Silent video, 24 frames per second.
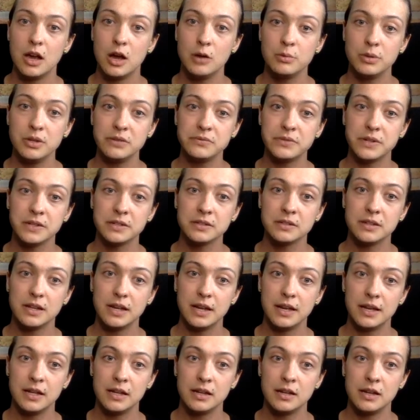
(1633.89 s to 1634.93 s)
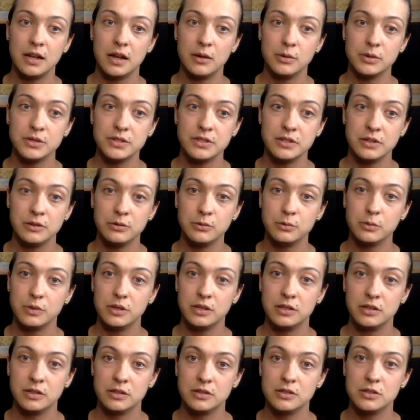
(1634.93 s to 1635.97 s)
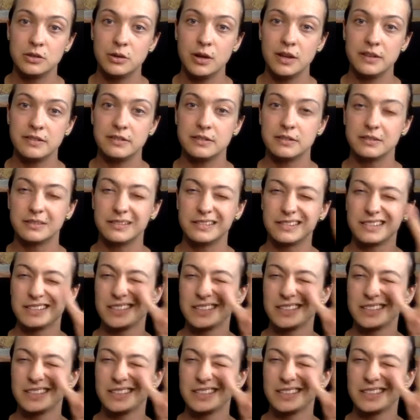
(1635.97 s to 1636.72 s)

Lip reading: I hope you had fun, and I will see you in 2 days.